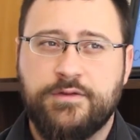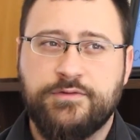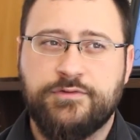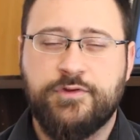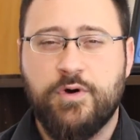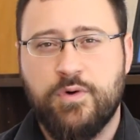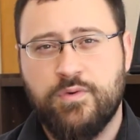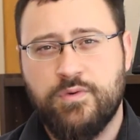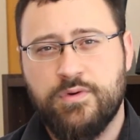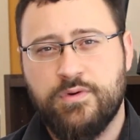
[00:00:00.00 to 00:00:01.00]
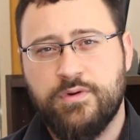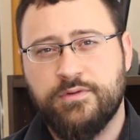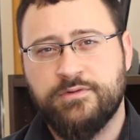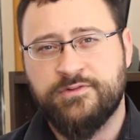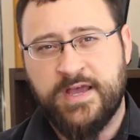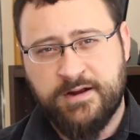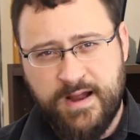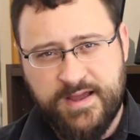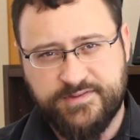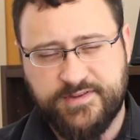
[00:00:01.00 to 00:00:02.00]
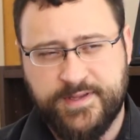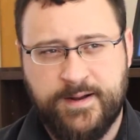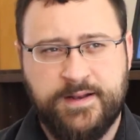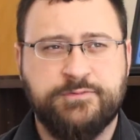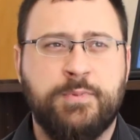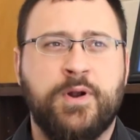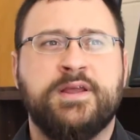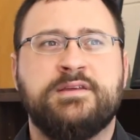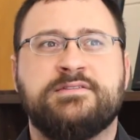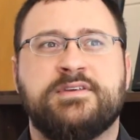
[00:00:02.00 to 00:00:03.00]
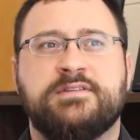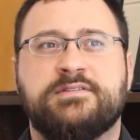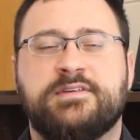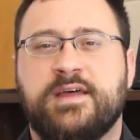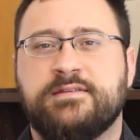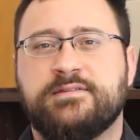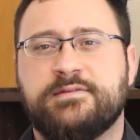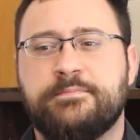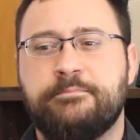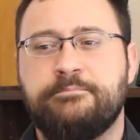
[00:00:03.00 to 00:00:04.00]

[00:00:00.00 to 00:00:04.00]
So Zechariah's in there, and he's burning his incense,